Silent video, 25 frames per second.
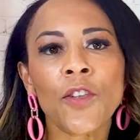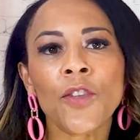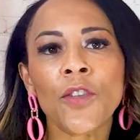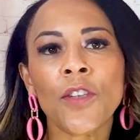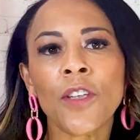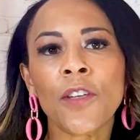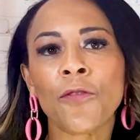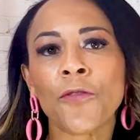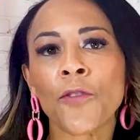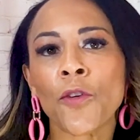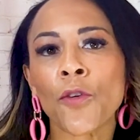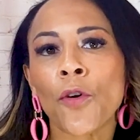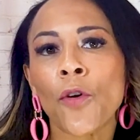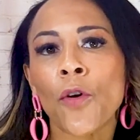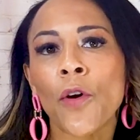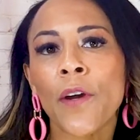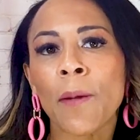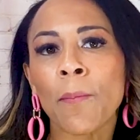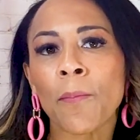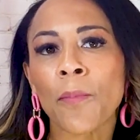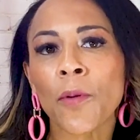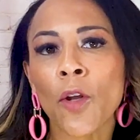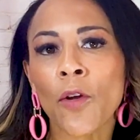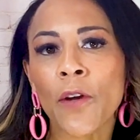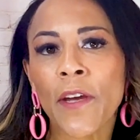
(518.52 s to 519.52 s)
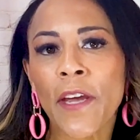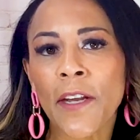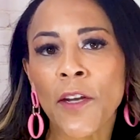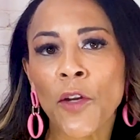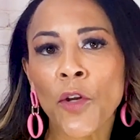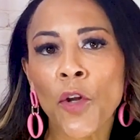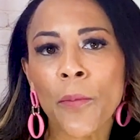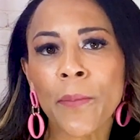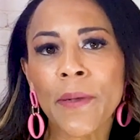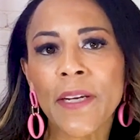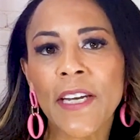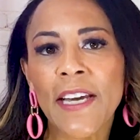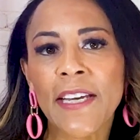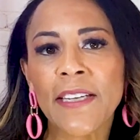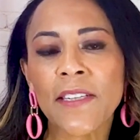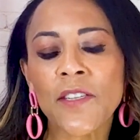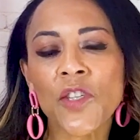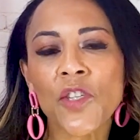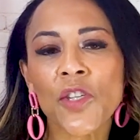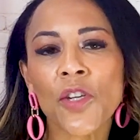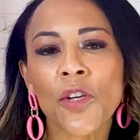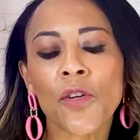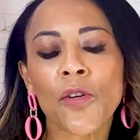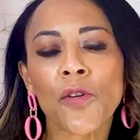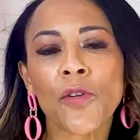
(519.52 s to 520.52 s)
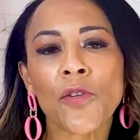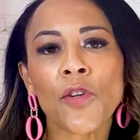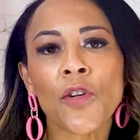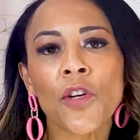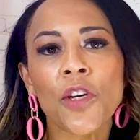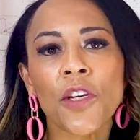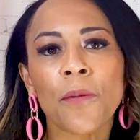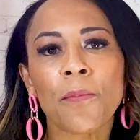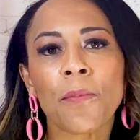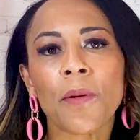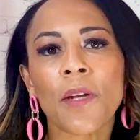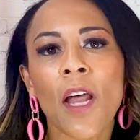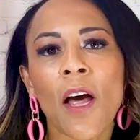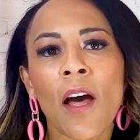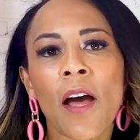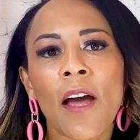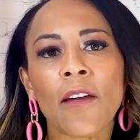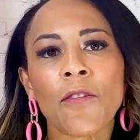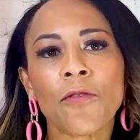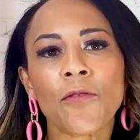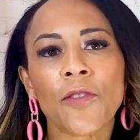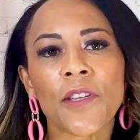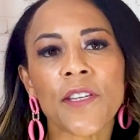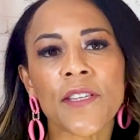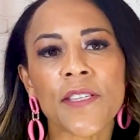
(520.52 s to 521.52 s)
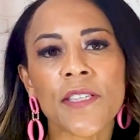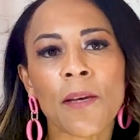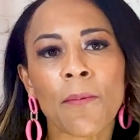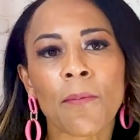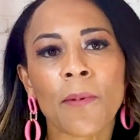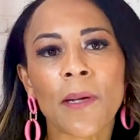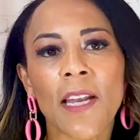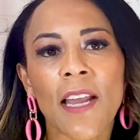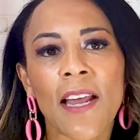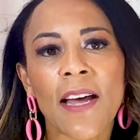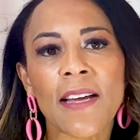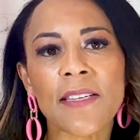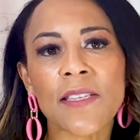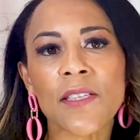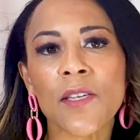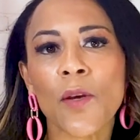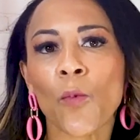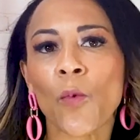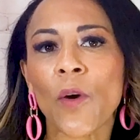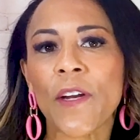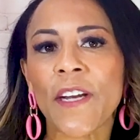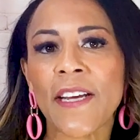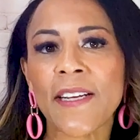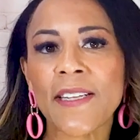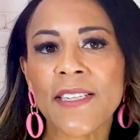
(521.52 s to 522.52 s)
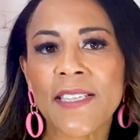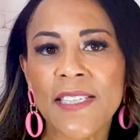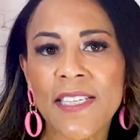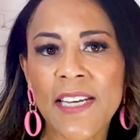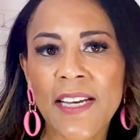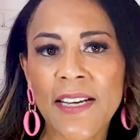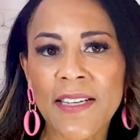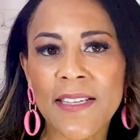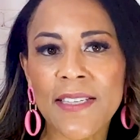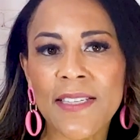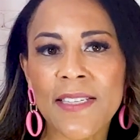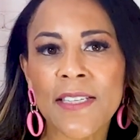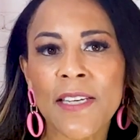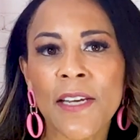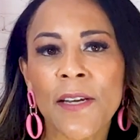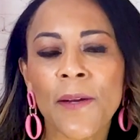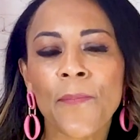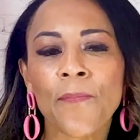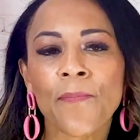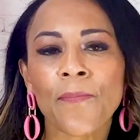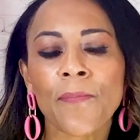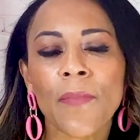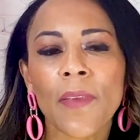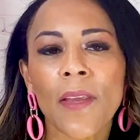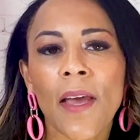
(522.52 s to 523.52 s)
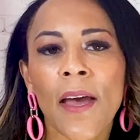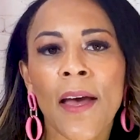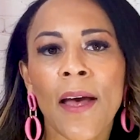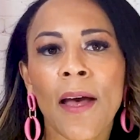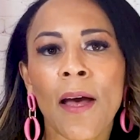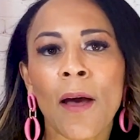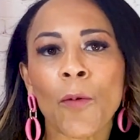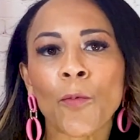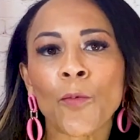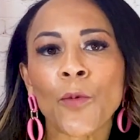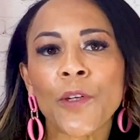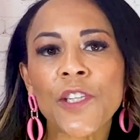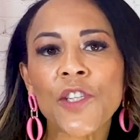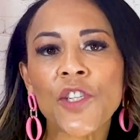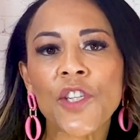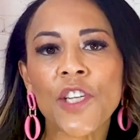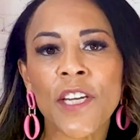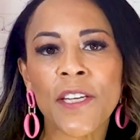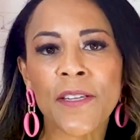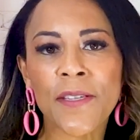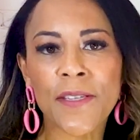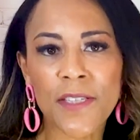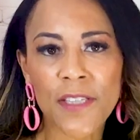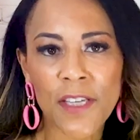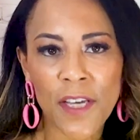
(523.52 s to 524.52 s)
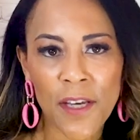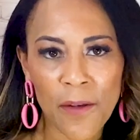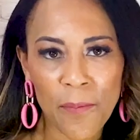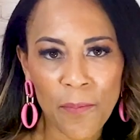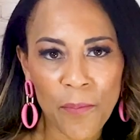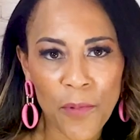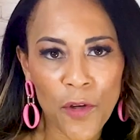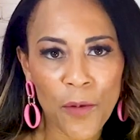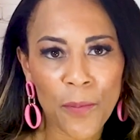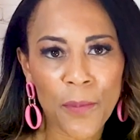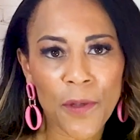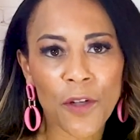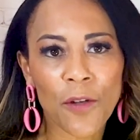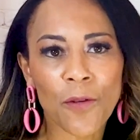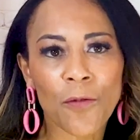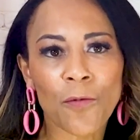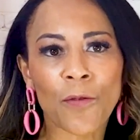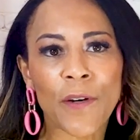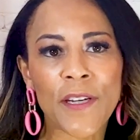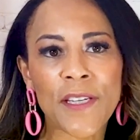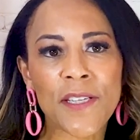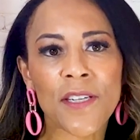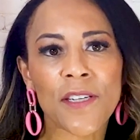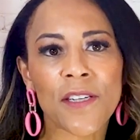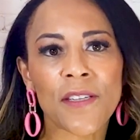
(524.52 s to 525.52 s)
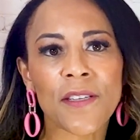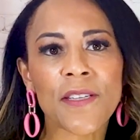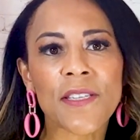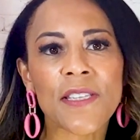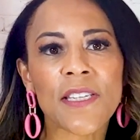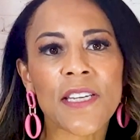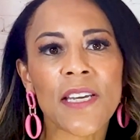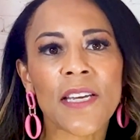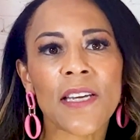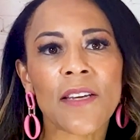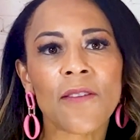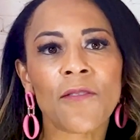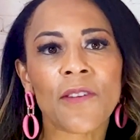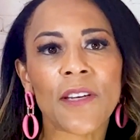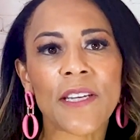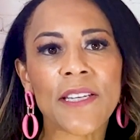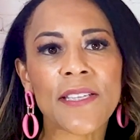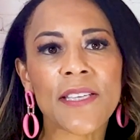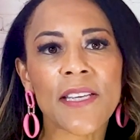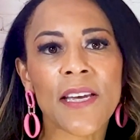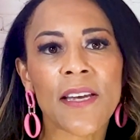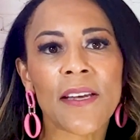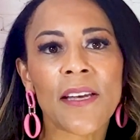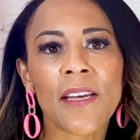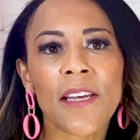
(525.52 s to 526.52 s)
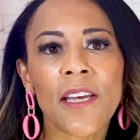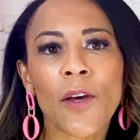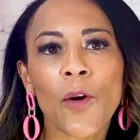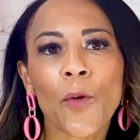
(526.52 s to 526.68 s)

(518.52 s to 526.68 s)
if your employer nominates you, you can apply for the subclass 186, which is a permanent residency visa.